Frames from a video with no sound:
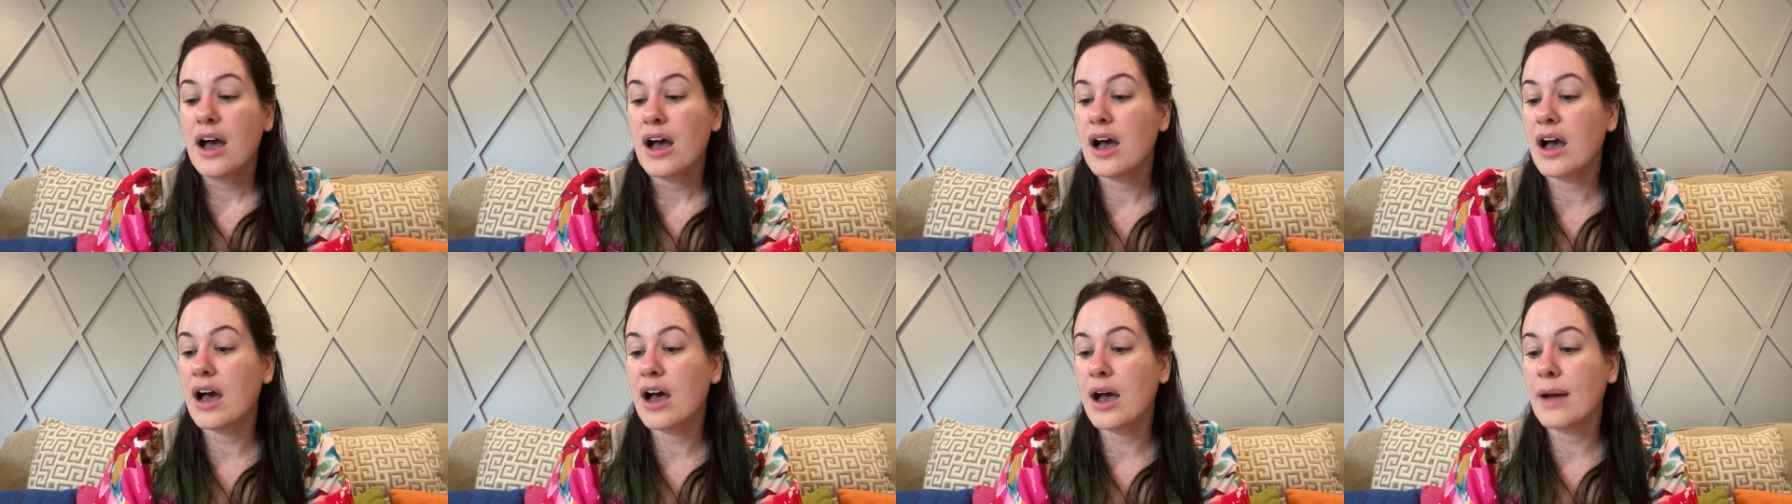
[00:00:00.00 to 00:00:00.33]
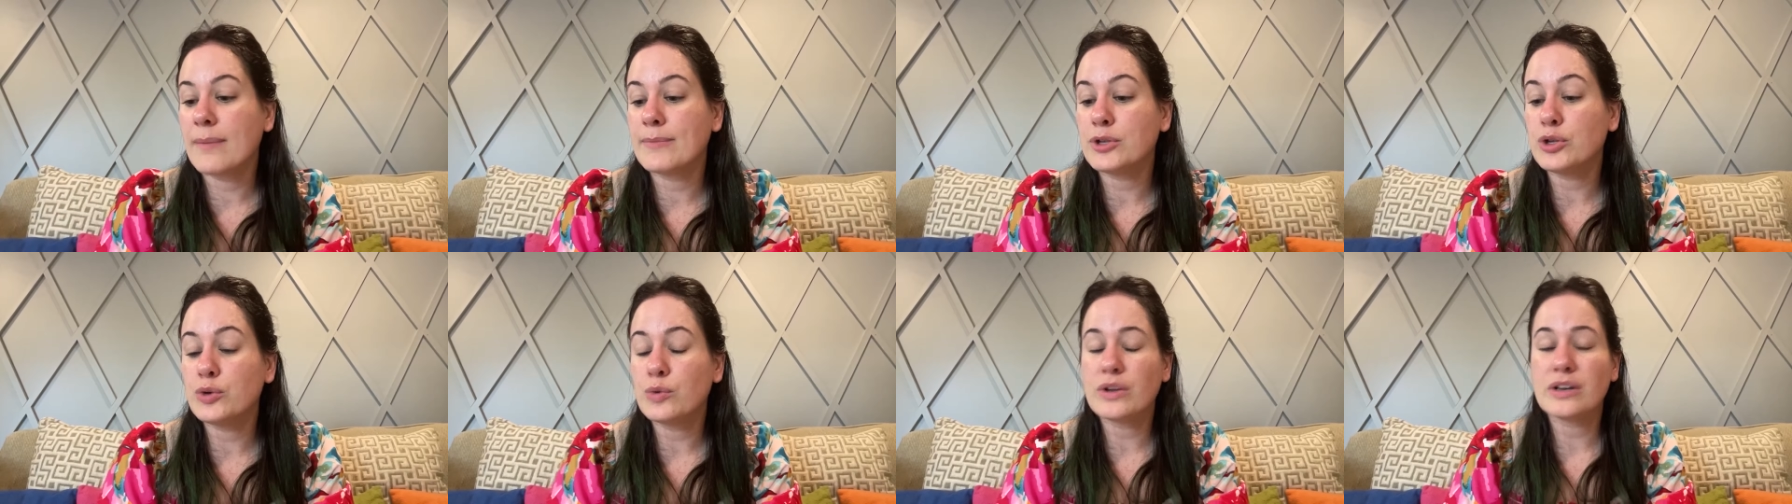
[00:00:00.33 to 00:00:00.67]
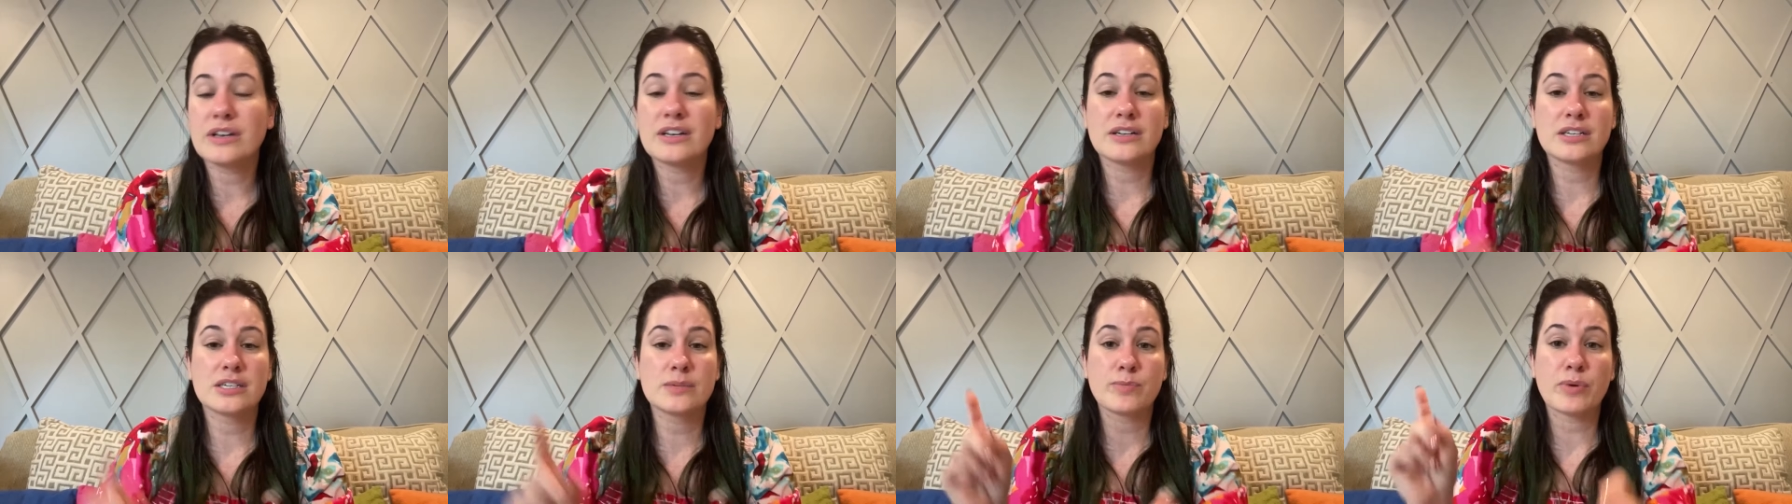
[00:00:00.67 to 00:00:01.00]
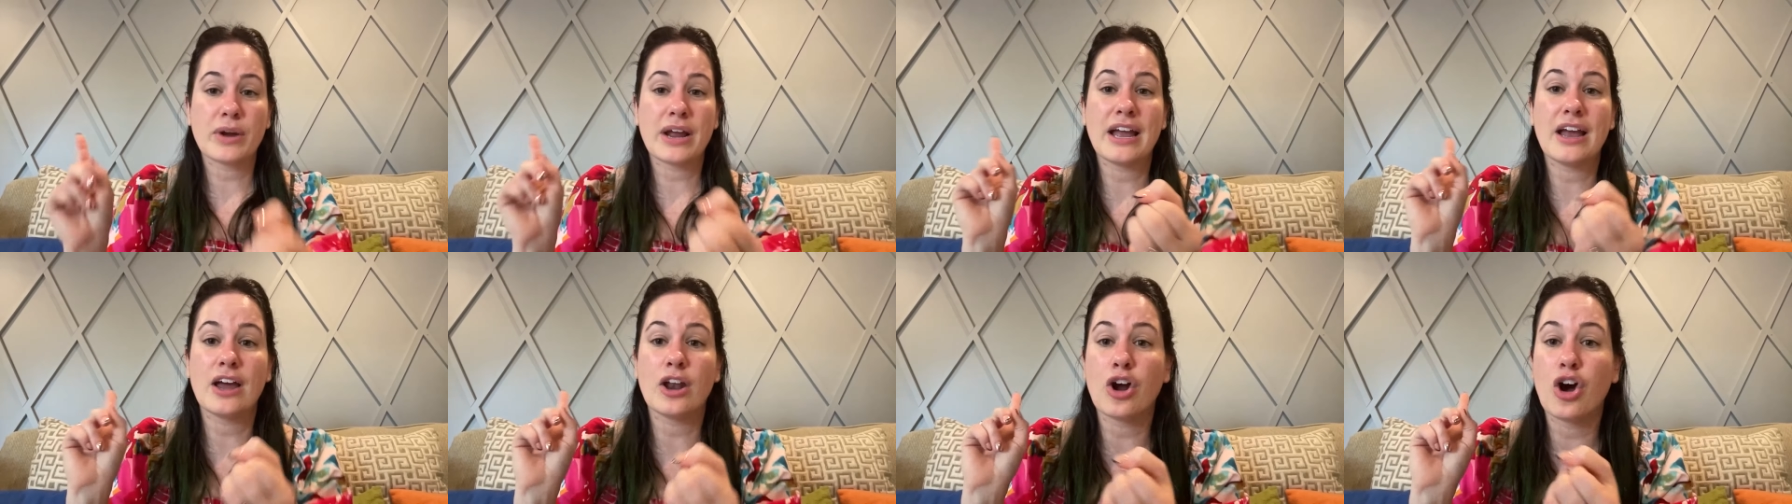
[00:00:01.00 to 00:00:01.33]
Um, you can
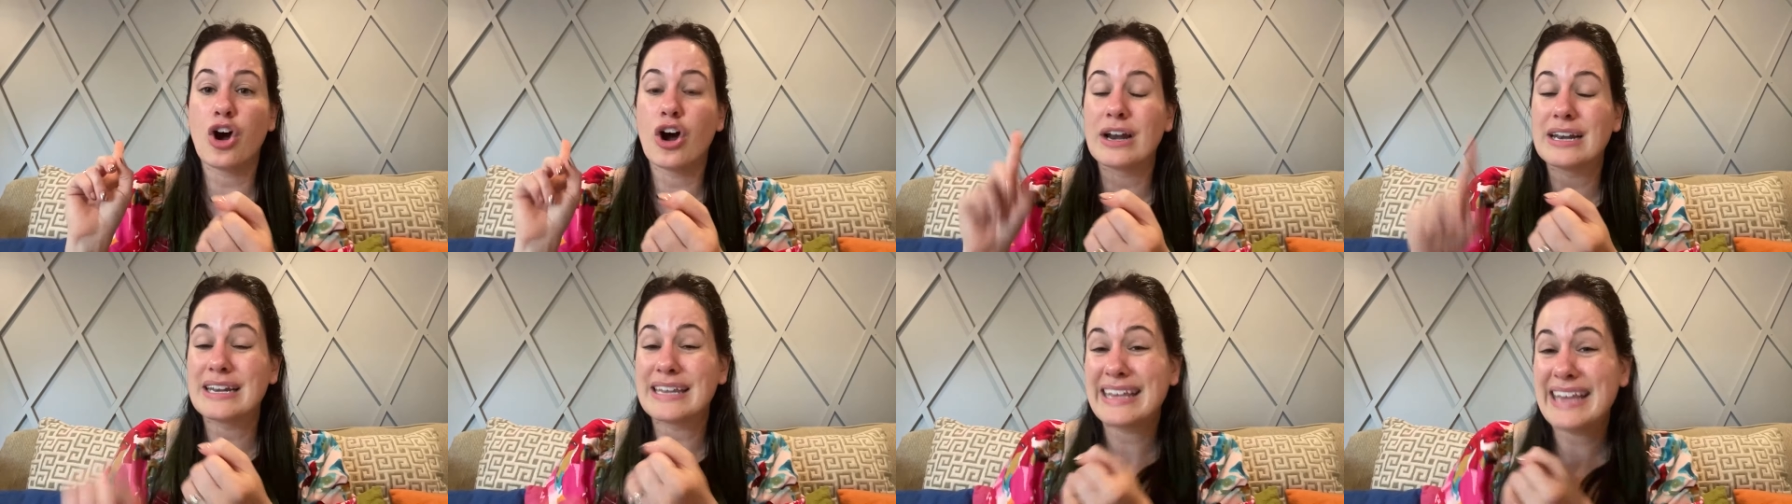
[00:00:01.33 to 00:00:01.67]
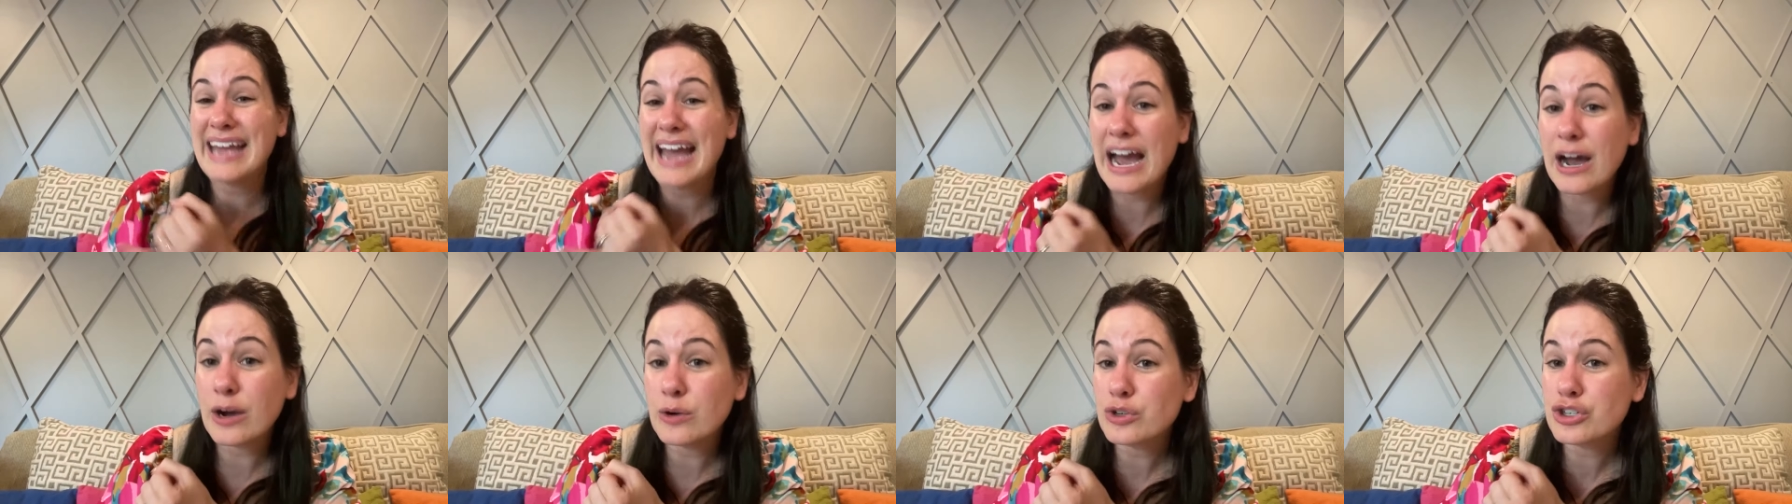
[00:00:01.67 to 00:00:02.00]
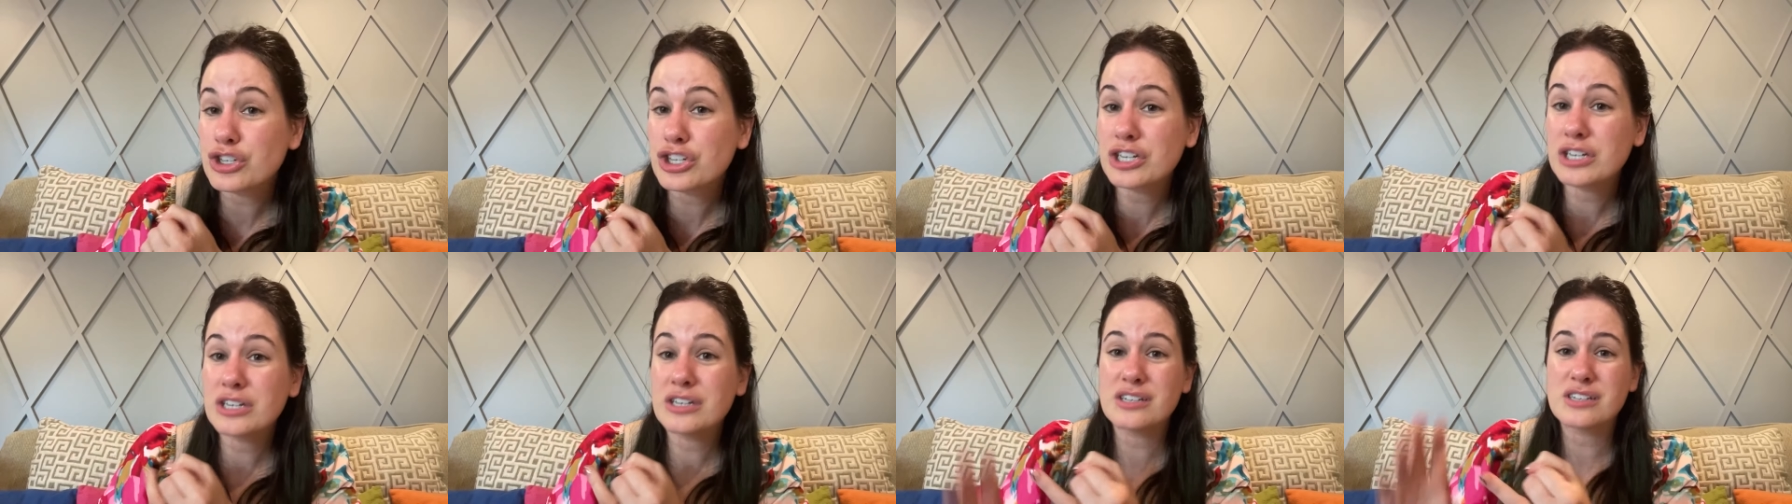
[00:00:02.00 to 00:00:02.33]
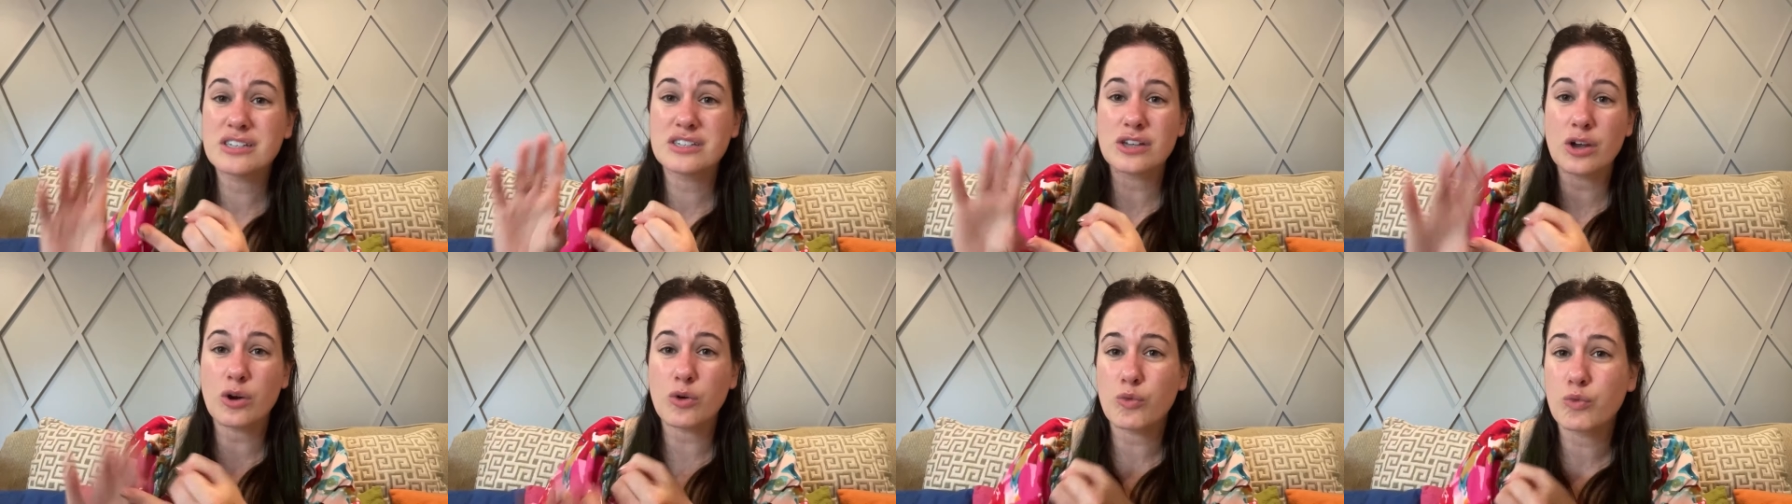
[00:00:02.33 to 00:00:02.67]
spray it on
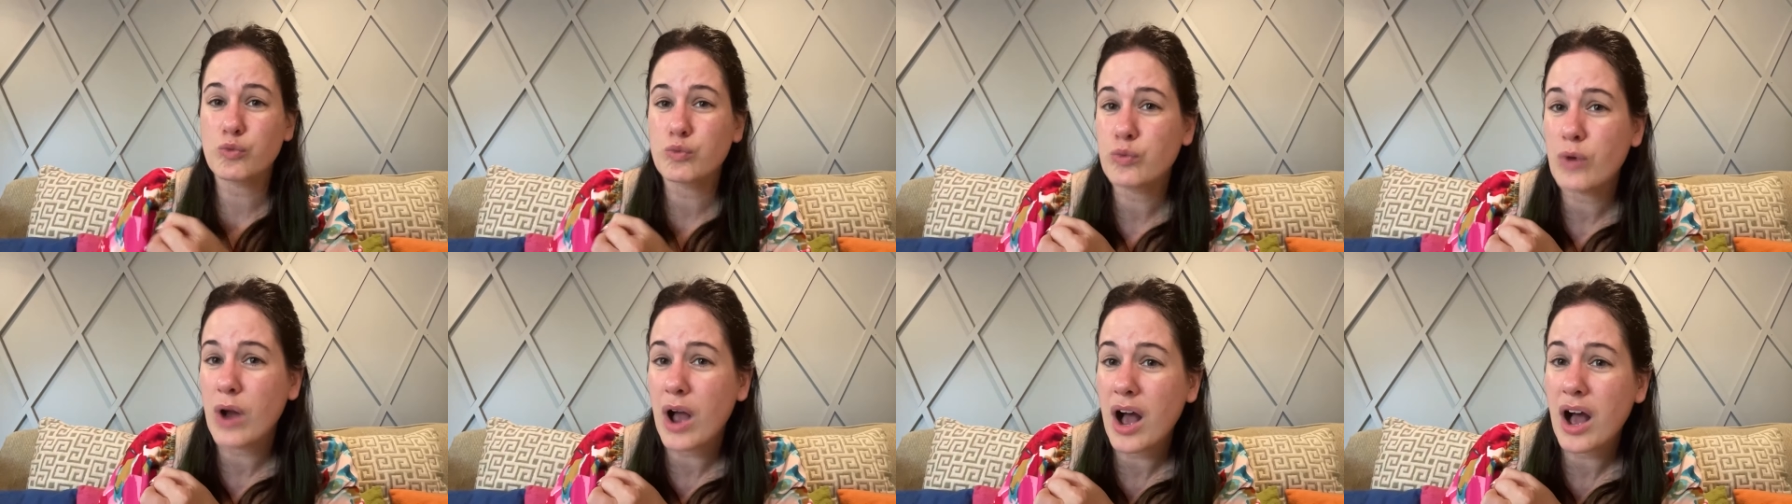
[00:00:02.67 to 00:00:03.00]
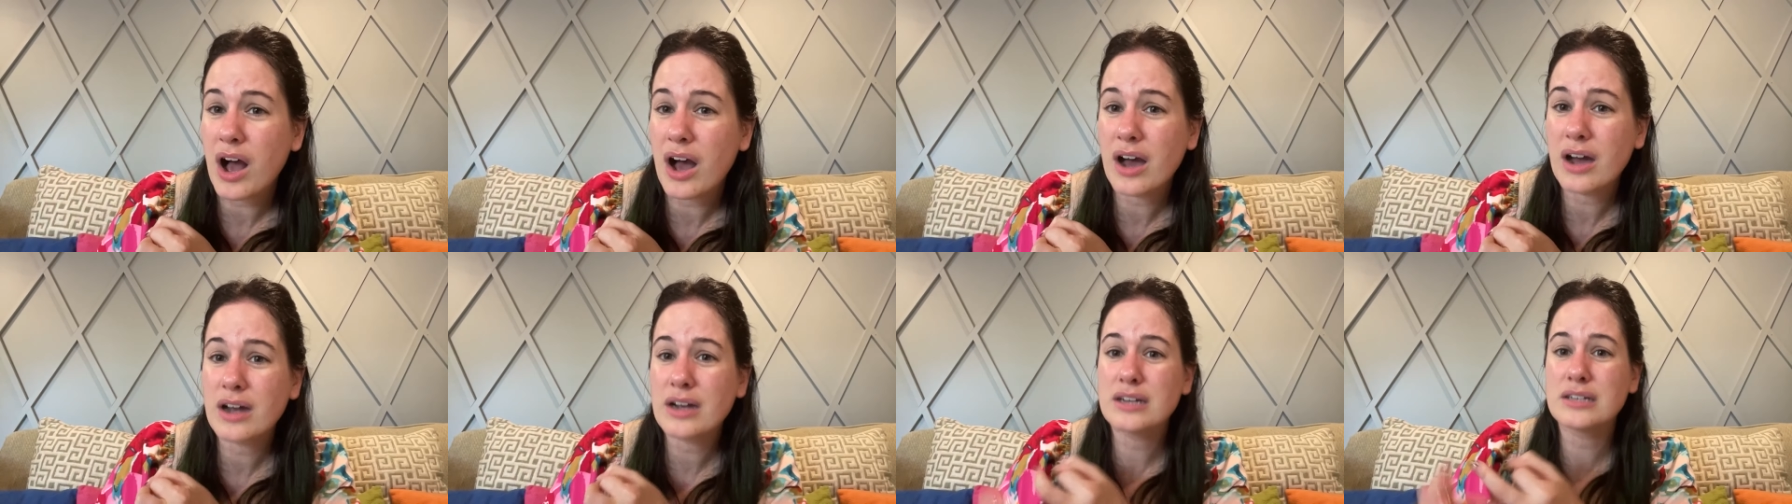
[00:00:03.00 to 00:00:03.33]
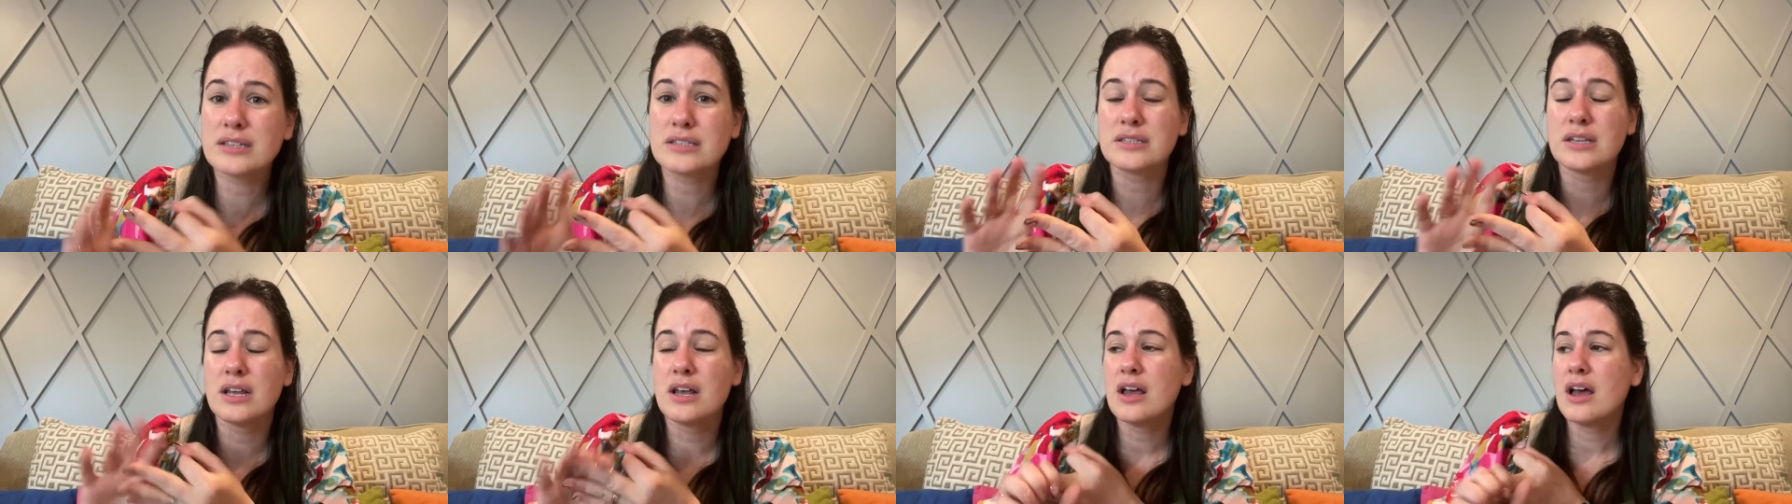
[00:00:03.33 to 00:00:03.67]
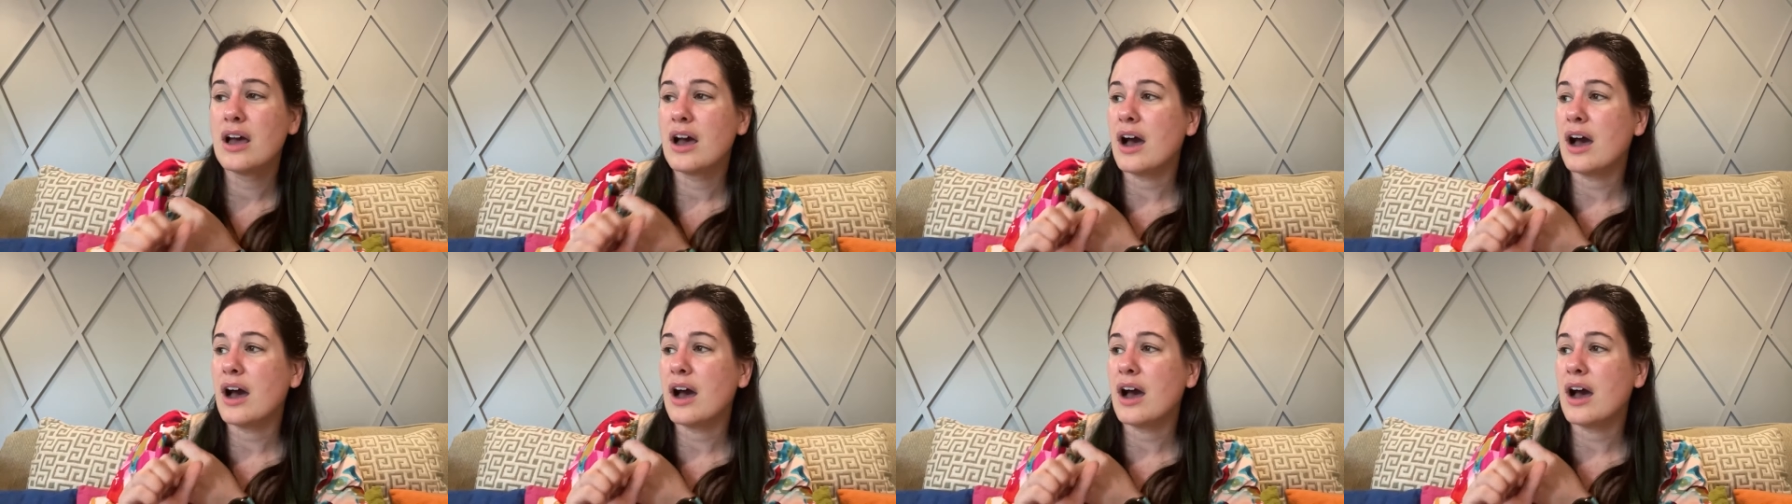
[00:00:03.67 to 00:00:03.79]
couches, rugs,